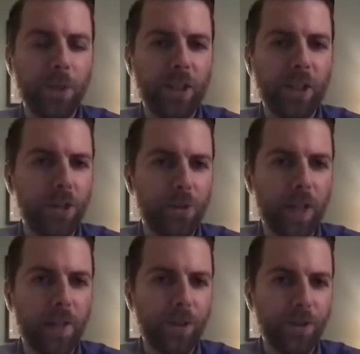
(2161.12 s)
but he got
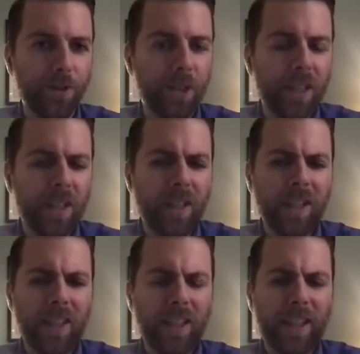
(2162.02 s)
drafted,
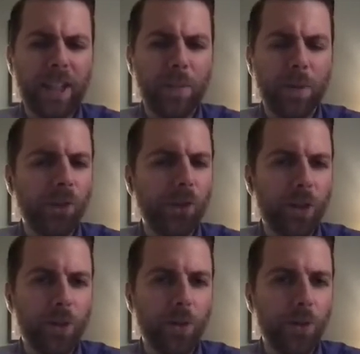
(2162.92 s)
I can't remember, second
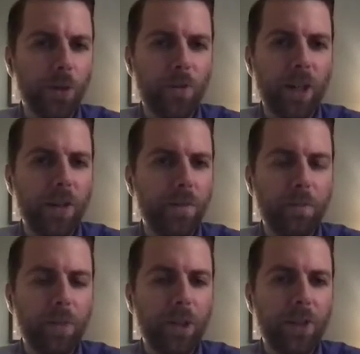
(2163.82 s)
or third
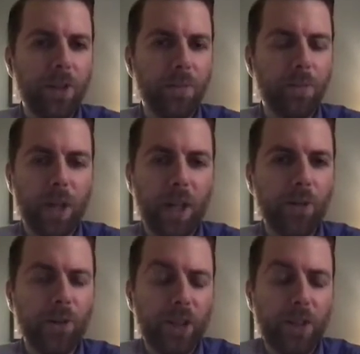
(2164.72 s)
round by the
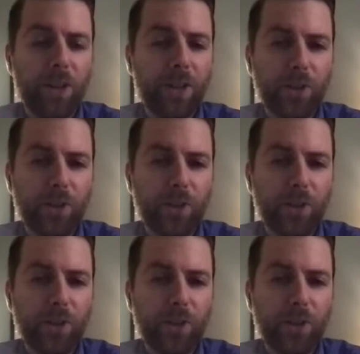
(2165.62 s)
Browns, and now